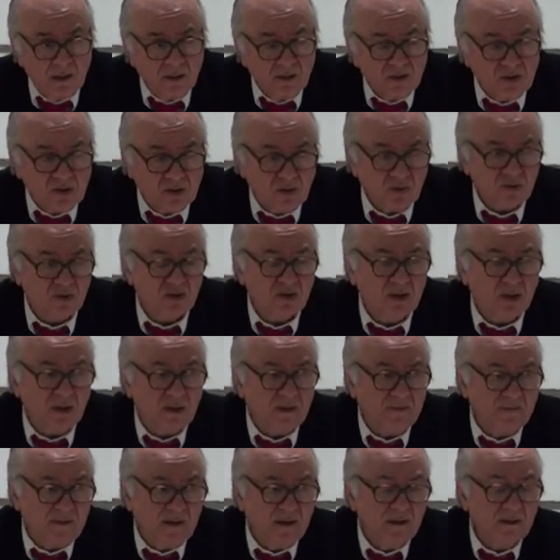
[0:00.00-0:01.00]
social
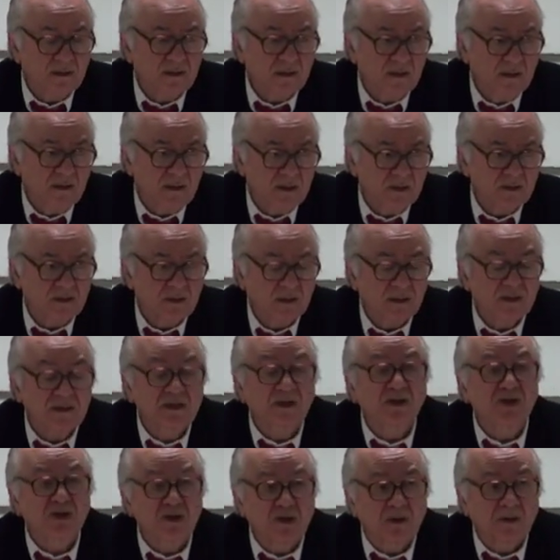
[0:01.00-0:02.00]
event in history. It's
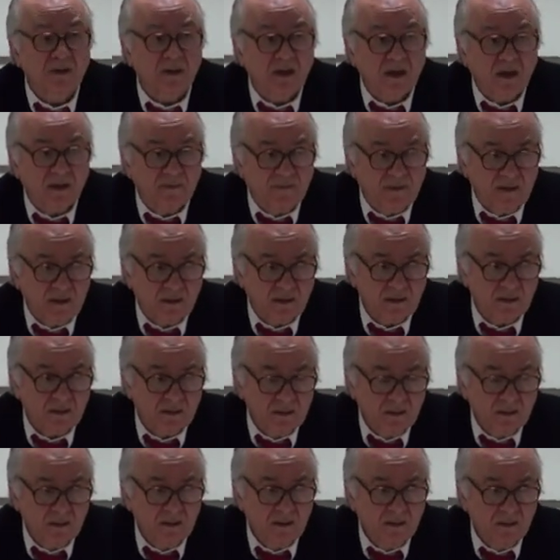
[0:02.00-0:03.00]
an historical event.
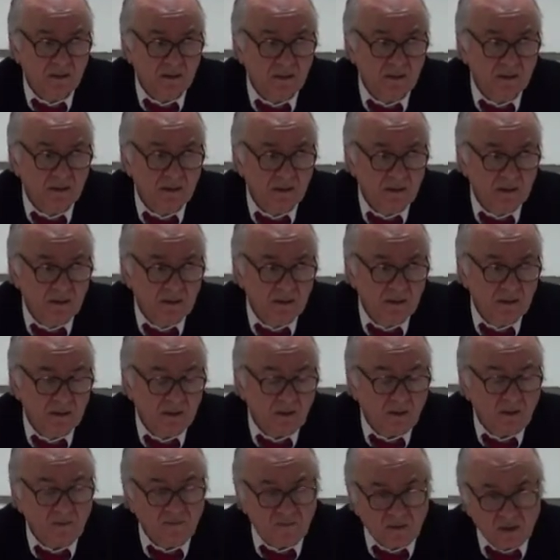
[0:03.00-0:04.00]

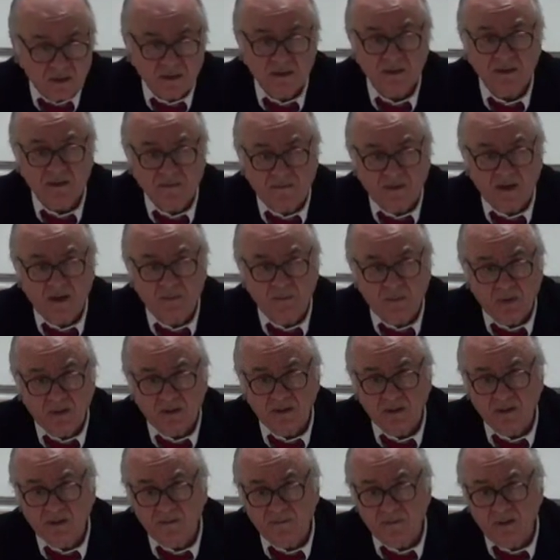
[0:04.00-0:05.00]
Of course, it's a very
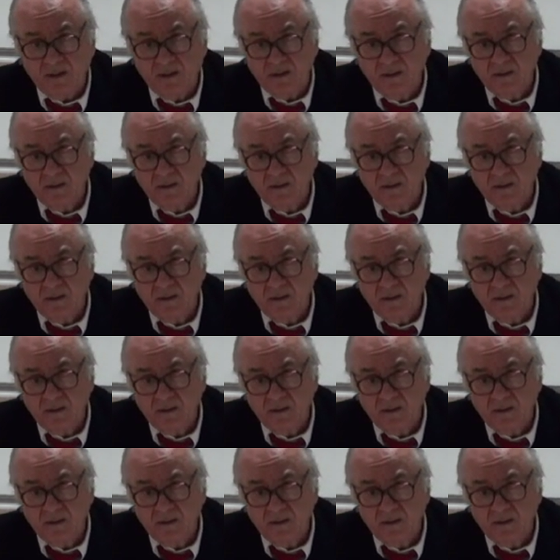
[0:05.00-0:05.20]
important event.